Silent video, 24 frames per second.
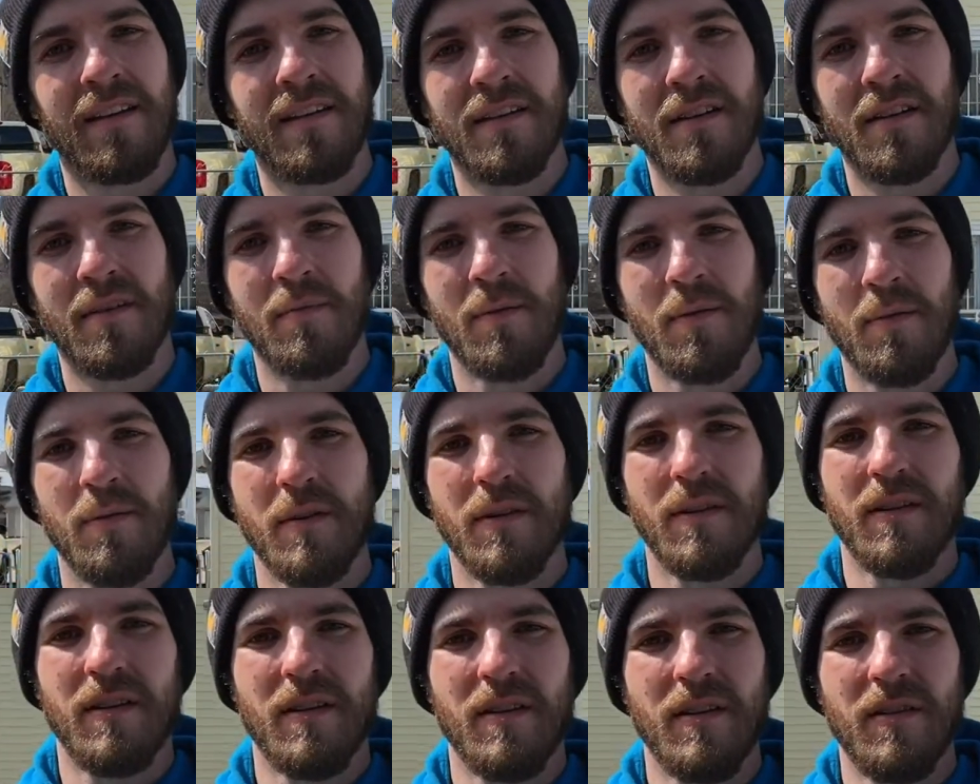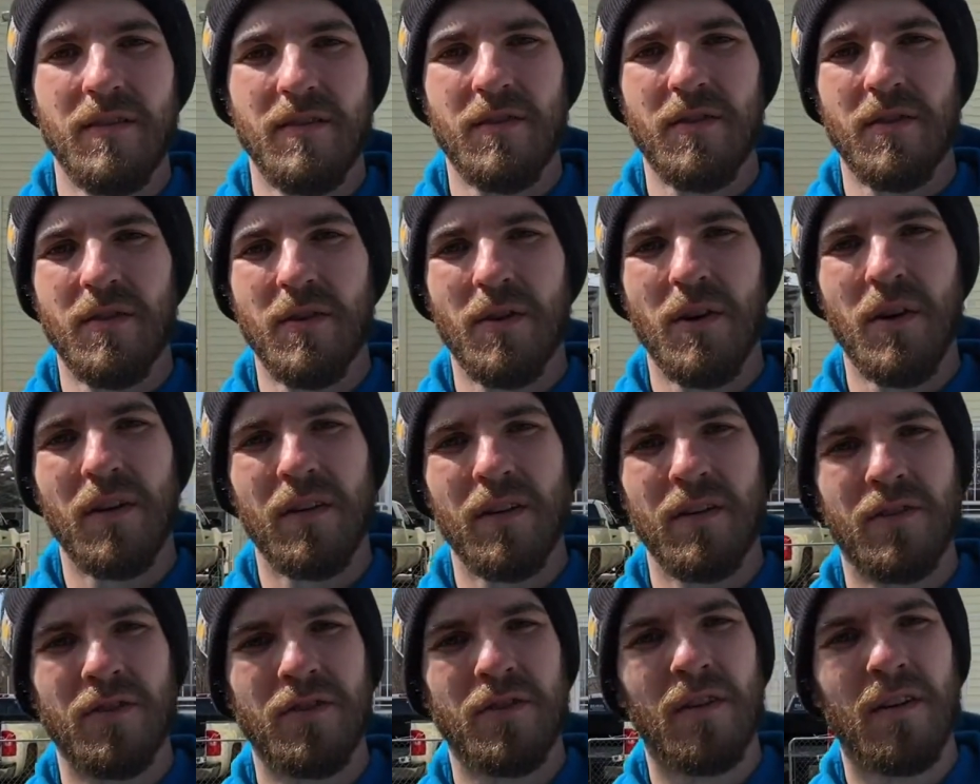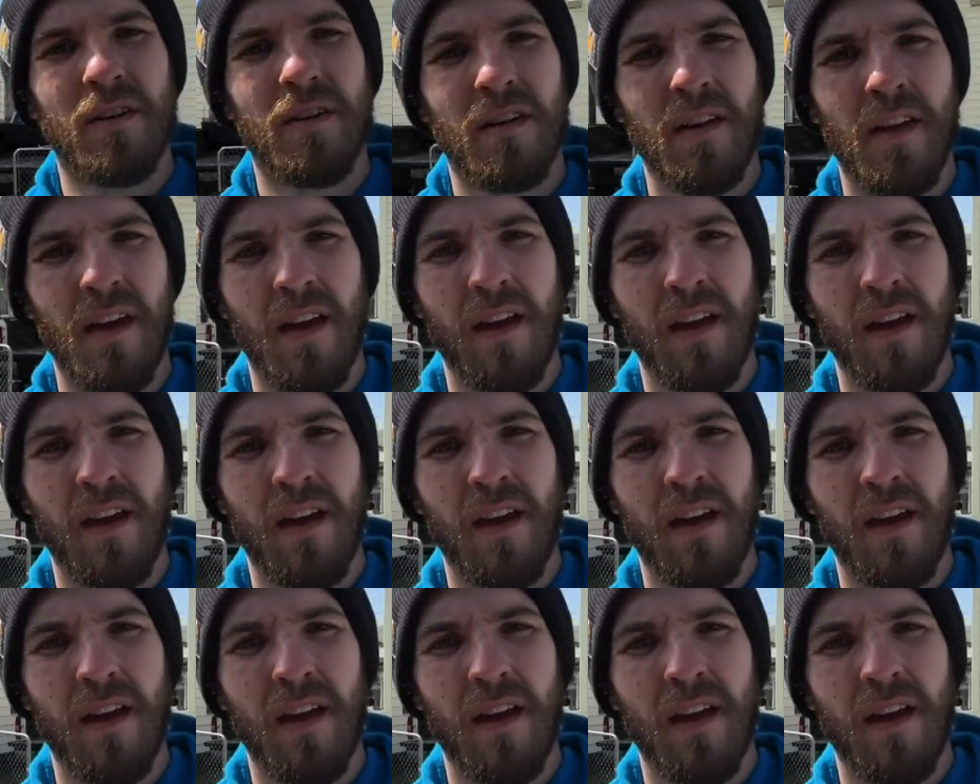it's going to be really good for hauling junk